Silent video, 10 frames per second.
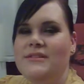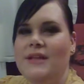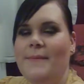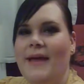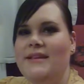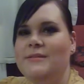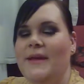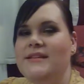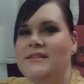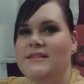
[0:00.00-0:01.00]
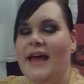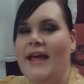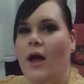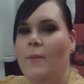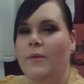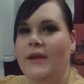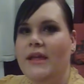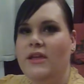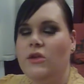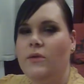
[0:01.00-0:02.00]
I'm Hazebets. Today I'm
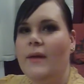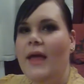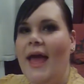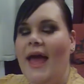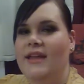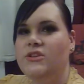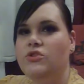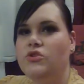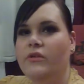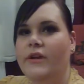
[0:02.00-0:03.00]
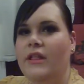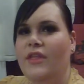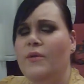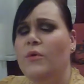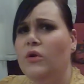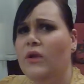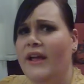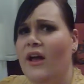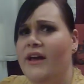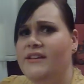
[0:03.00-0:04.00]
bringing you a tutorial. I think we're calling
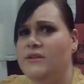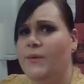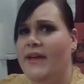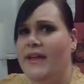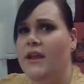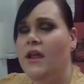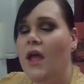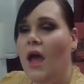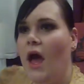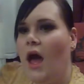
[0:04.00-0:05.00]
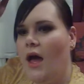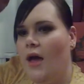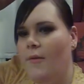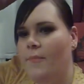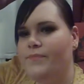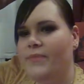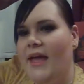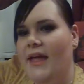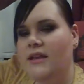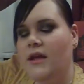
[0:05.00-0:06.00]
it Ice Queen. And
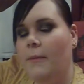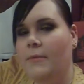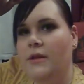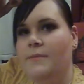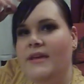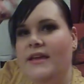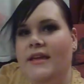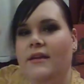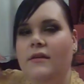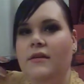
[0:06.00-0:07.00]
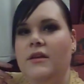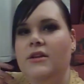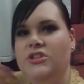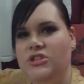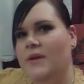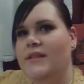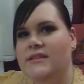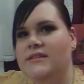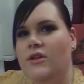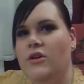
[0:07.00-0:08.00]
I'm going to be doing
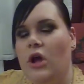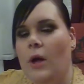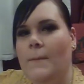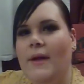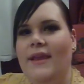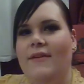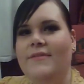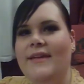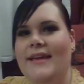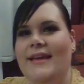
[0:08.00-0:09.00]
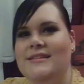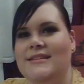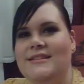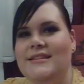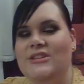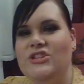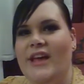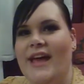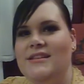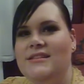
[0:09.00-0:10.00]
this look on my lovely assistant
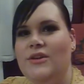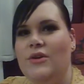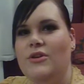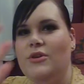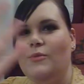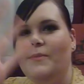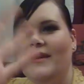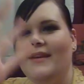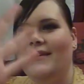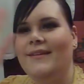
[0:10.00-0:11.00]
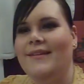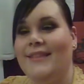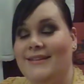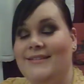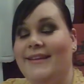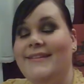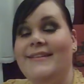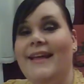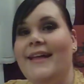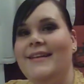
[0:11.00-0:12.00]
Jess, who you'll be, that's Jess's
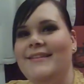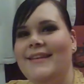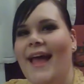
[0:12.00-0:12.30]
hand.